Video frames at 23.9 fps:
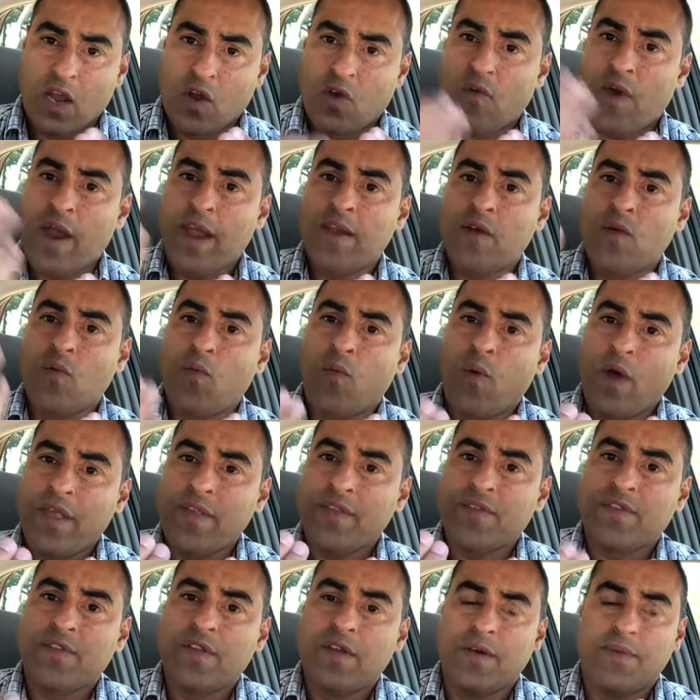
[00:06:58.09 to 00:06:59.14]
greater
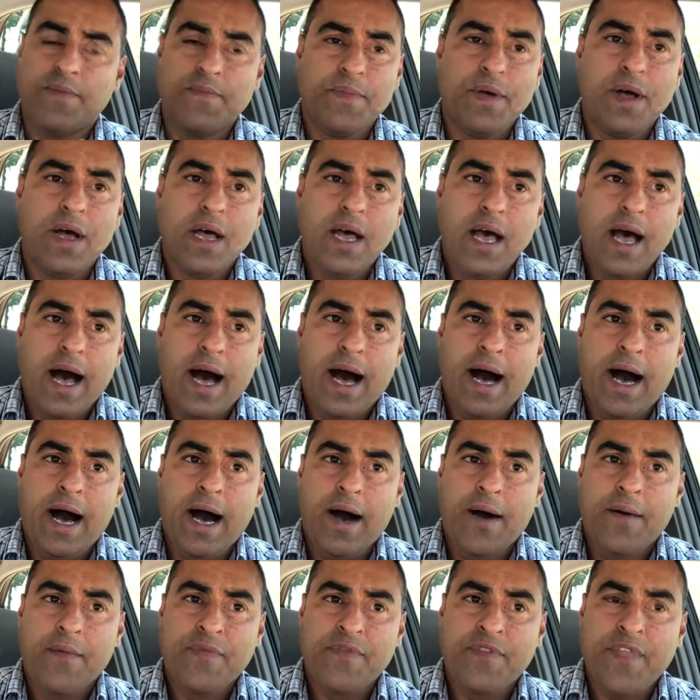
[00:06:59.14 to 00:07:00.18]
wisdom
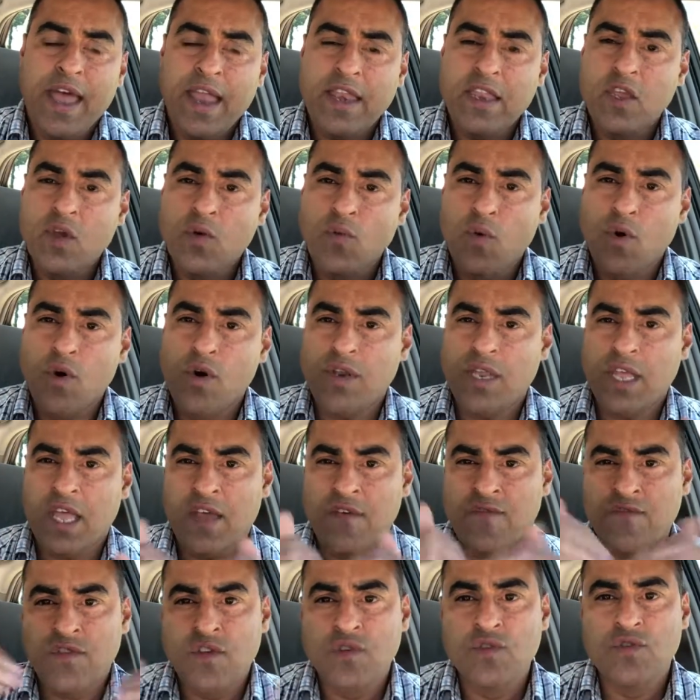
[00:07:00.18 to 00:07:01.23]
than you would if